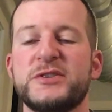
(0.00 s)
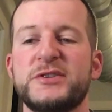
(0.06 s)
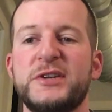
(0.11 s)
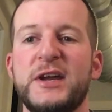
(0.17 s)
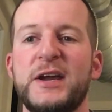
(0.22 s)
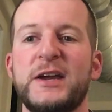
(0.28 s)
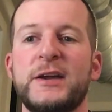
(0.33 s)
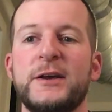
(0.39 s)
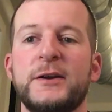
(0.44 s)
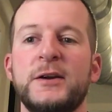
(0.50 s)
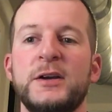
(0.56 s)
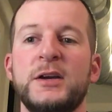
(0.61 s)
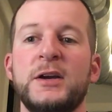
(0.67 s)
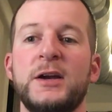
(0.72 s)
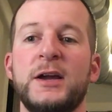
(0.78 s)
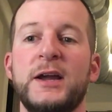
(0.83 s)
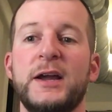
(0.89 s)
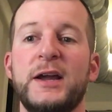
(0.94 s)
day,
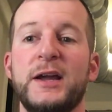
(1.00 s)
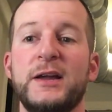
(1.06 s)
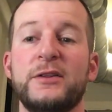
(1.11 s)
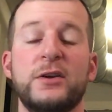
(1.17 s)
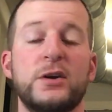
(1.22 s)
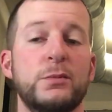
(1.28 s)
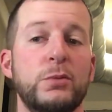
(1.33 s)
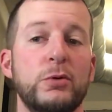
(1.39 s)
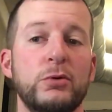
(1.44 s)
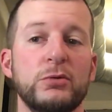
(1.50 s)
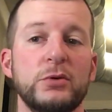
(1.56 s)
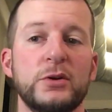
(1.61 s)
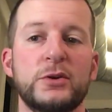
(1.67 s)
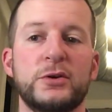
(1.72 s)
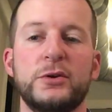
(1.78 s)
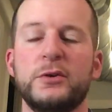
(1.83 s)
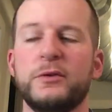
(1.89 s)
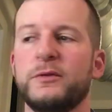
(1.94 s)
and they're Bold
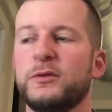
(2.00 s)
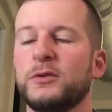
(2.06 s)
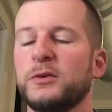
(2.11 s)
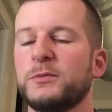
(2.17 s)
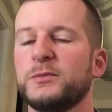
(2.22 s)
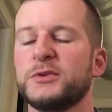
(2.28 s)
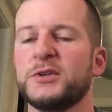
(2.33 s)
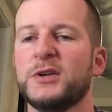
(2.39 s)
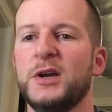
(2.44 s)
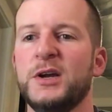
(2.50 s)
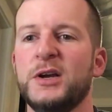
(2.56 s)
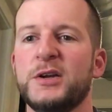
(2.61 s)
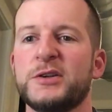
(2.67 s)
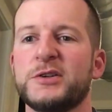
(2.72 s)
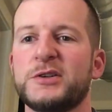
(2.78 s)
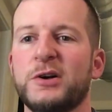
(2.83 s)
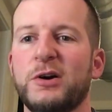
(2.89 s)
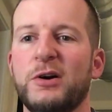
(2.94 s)
Look uniforms.
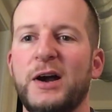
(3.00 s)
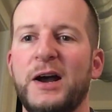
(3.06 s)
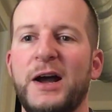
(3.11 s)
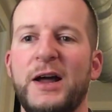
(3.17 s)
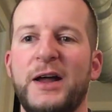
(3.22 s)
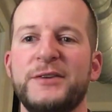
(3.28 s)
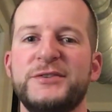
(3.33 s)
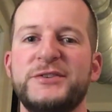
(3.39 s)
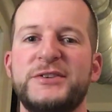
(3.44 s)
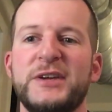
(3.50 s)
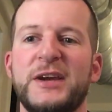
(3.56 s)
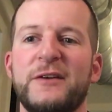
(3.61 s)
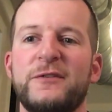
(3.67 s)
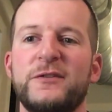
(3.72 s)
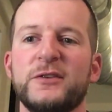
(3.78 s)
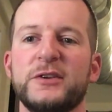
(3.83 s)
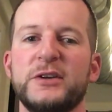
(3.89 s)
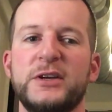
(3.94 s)
So I
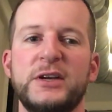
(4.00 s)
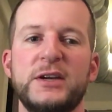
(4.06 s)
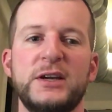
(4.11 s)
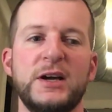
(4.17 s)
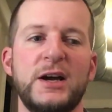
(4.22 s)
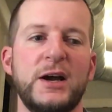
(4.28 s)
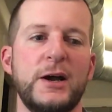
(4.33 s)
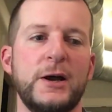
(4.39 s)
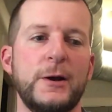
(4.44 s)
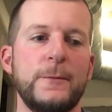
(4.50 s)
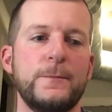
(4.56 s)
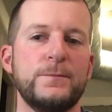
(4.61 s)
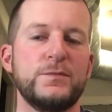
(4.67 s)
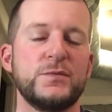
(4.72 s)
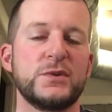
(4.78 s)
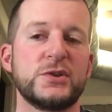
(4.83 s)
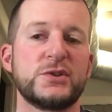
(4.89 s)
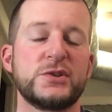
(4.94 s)
definitely
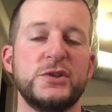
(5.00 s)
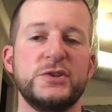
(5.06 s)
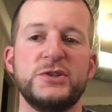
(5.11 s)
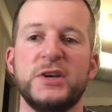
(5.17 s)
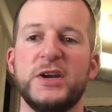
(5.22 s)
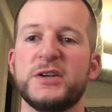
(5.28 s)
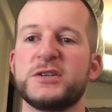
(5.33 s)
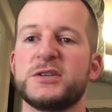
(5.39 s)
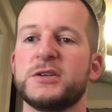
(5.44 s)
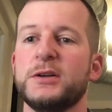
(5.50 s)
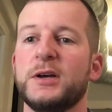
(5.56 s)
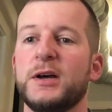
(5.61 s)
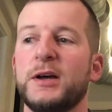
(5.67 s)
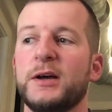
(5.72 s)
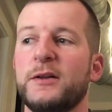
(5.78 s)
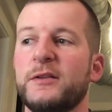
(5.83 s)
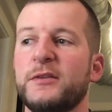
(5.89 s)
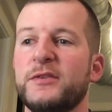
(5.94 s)
suggest
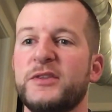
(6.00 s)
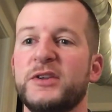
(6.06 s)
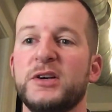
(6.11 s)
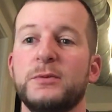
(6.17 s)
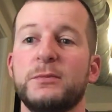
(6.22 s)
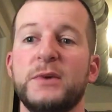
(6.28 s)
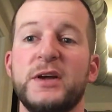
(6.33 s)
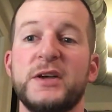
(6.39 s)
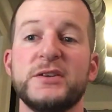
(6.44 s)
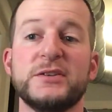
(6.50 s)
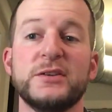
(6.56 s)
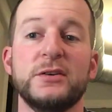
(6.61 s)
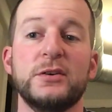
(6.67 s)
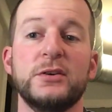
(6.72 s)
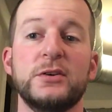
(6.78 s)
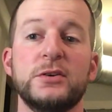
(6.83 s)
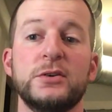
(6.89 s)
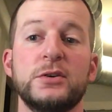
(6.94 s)
them as
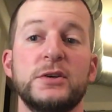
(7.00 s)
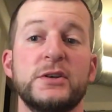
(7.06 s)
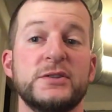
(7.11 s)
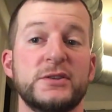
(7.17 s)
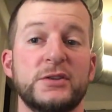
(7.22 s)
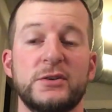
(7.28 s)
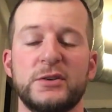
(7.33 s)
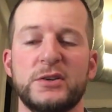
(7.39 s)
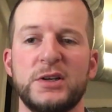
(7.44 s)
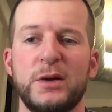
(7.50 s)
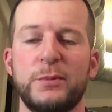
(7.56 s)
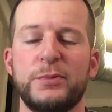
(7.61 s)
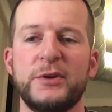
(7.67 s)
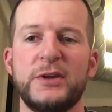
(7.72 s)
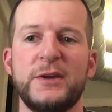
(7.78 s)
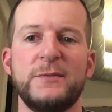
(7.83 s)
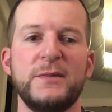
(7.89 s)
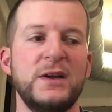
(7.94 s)
a good
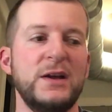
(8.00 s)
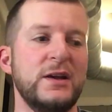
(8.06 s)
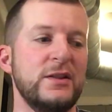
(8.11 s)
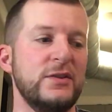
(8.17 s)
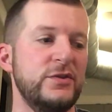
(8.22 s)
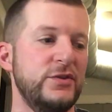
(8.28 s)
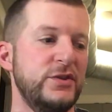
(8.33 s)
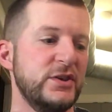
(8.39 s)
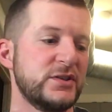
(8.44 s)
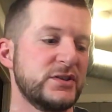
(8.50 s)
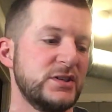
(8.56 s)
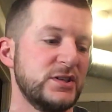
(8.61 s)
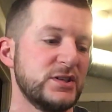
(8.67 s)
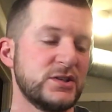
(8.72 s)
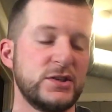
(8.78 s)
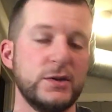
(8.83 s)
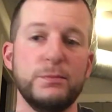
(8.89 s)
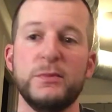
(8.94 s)
company. This
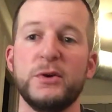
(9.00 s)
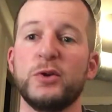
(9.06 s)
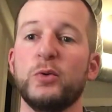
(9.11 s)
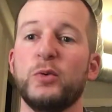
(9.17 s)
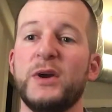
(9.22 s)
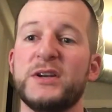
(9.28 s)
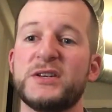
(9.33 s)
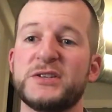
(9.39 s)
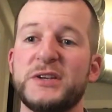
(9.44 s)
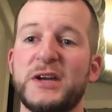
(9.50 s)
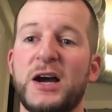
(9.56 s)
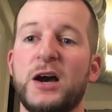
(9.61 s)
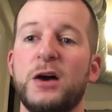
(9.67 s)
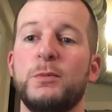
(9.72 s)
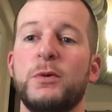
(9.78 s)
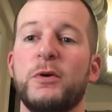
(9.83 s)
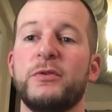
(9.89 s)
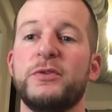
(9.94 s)
is the middleweight
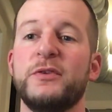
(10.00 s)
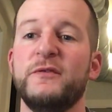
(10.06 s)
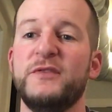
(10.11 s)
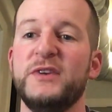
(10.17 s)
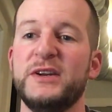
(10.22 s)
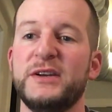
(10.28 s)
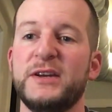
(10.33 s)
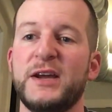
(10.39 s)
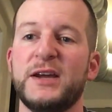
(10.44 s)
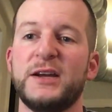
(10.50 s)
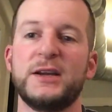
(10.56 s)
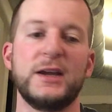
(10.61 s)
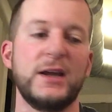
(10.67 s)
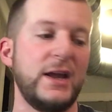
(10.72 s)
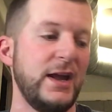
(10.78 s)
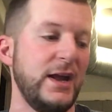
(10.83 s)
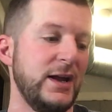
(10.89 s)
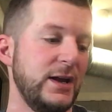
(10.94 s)
style, both the V-neck
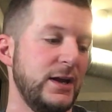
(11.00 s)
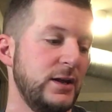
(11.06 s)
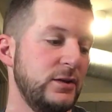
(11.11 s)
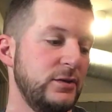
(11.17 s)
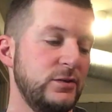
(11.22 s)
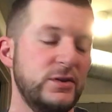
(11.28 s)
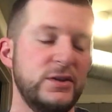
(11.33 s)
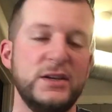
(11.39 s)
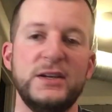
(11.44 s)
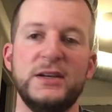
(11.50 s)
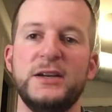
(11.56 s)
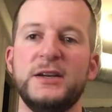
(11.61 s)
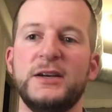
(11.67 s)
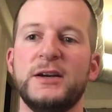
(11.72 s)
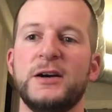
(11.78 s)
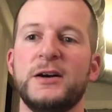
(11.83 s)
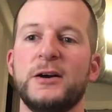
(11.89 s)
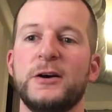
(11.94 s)
and the